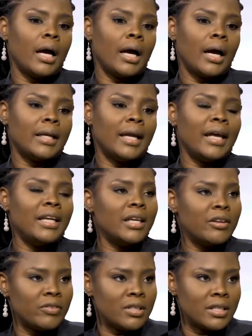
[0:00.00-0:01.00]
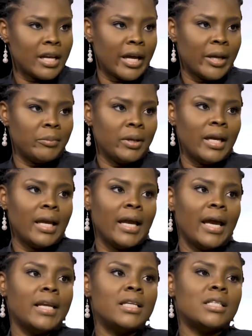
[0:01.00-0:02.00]
At any given time,
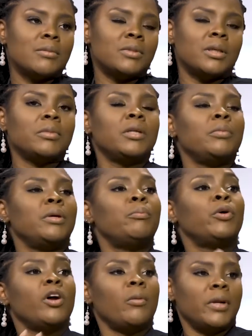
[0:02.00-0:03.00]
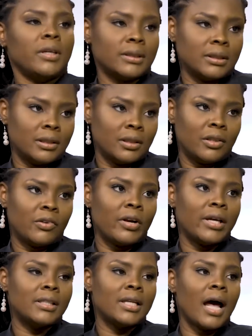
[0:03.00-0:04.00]
any symptom could be predominant,
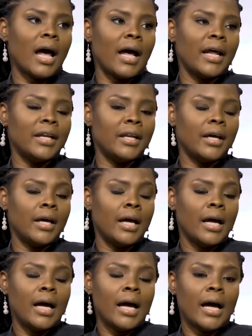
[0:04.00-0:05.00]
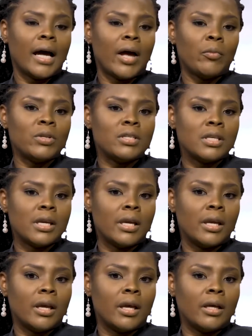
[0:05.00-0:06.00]
right? And I would
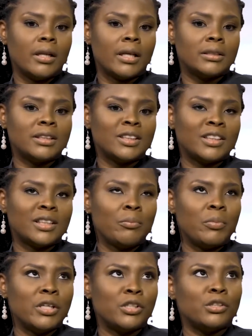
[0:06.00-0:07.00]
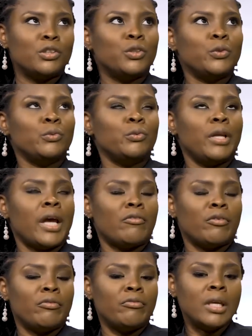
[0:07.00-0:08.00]
say there's some patients who they
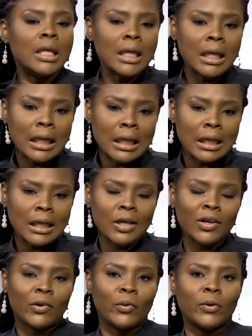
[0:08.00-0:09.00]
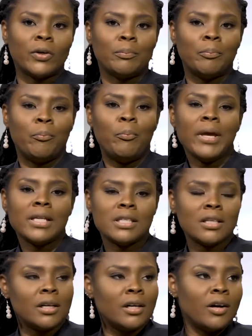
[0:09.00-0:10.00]
have a feel or
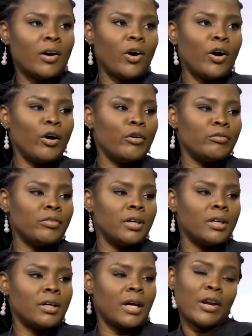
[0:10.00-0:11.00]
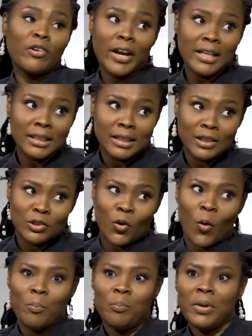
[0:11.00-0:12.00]
bit of arthritis
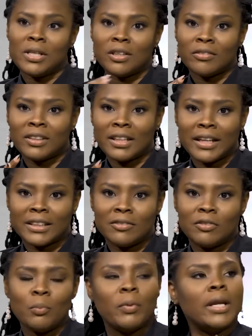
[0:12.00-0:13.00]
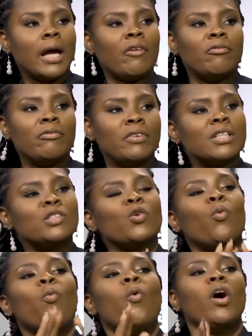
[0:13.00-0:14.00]
or bit of connective, but they haven't fit
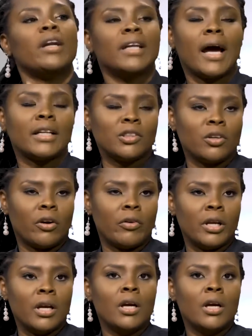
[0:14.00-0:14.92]
into one category.